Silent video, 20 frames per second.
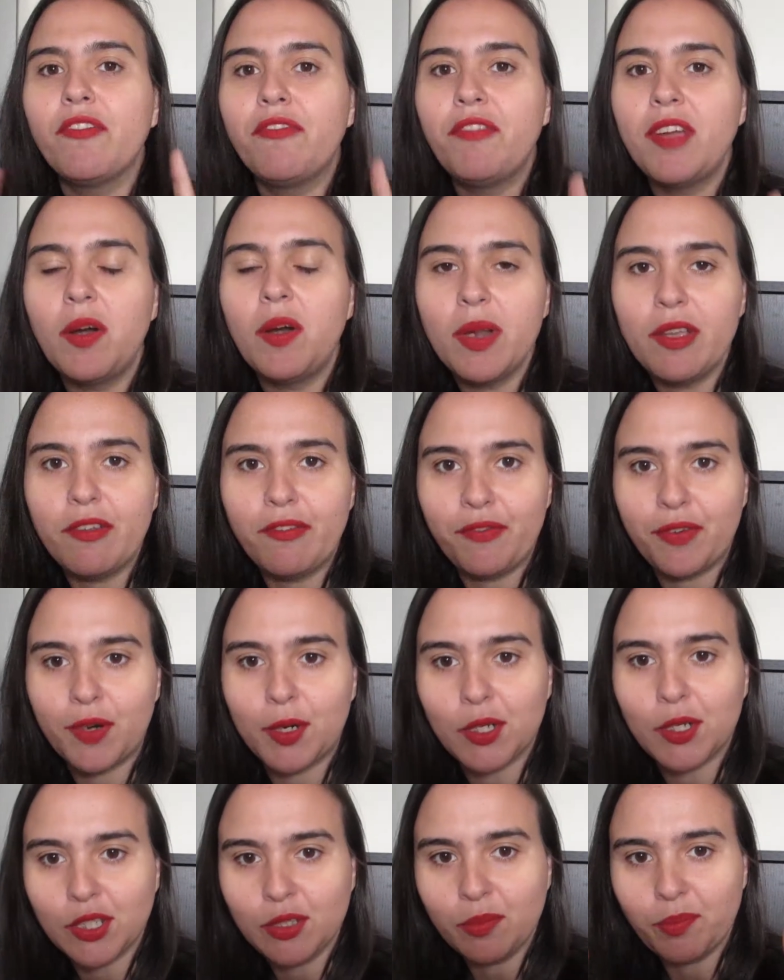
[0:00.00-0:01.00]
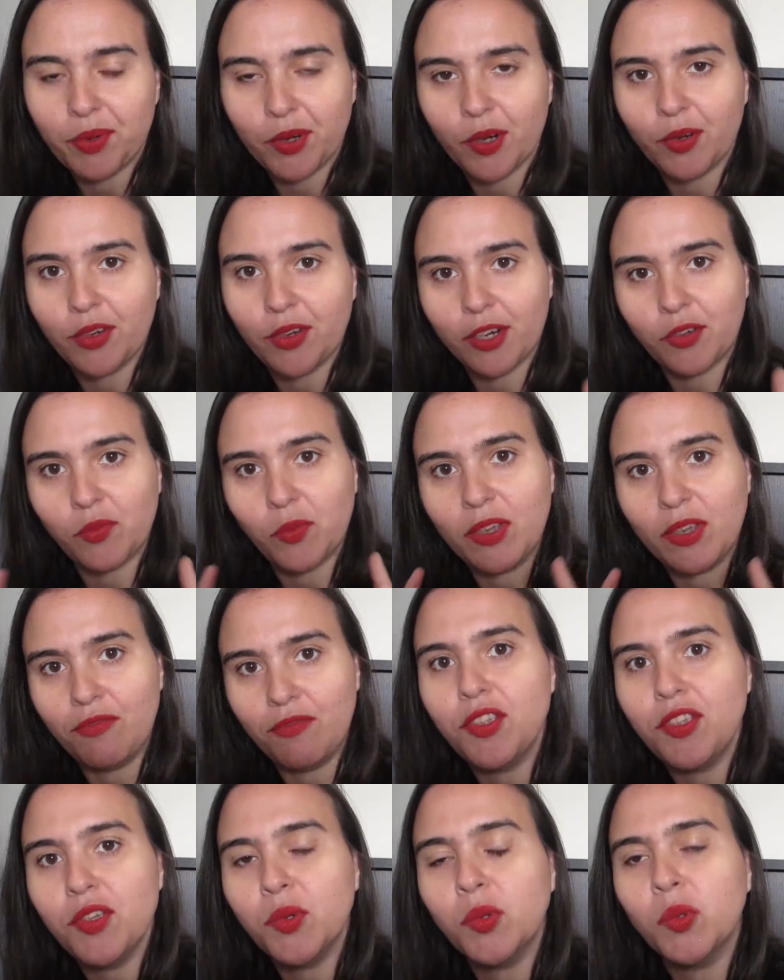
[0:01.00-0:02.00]
very first product
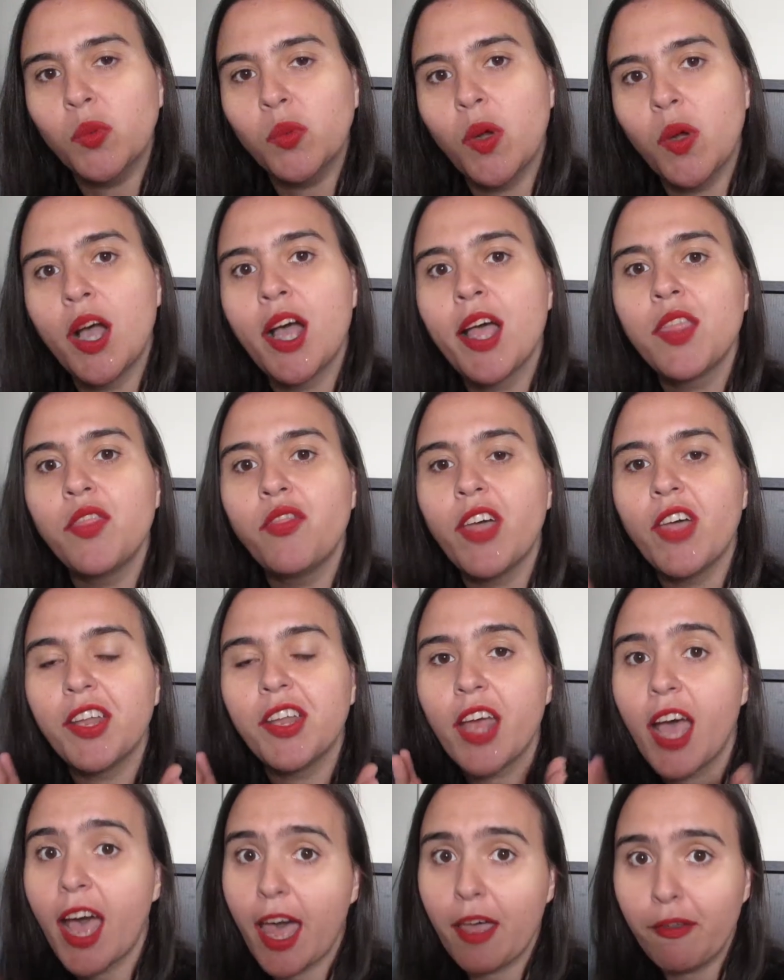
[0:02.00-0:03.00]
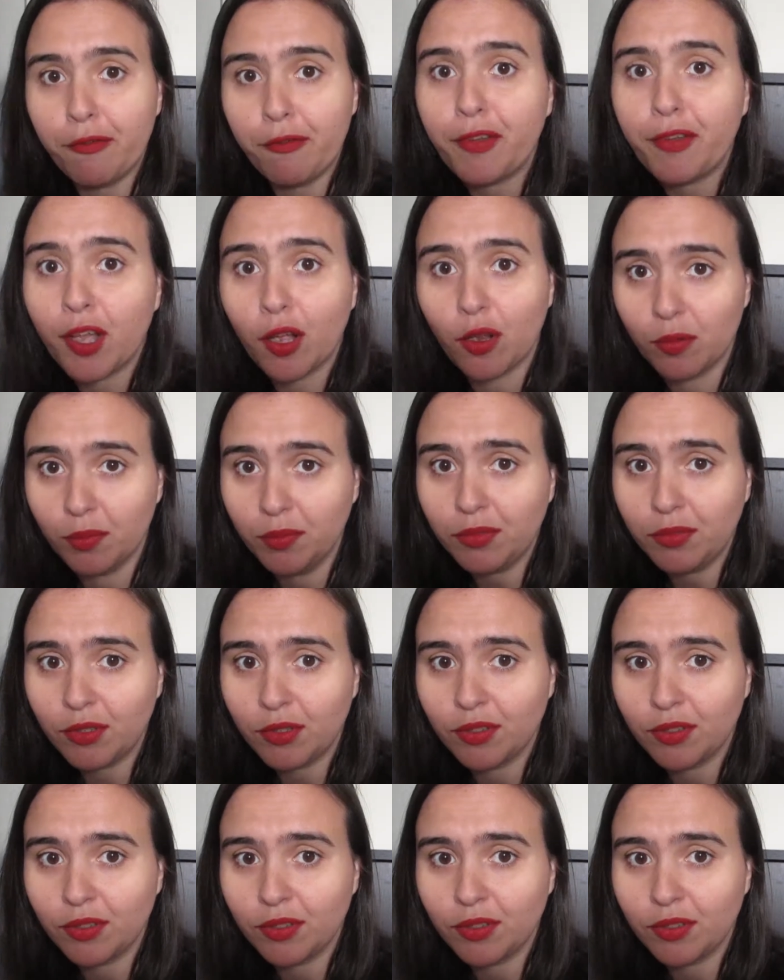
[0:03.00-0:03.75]
review that I filmed,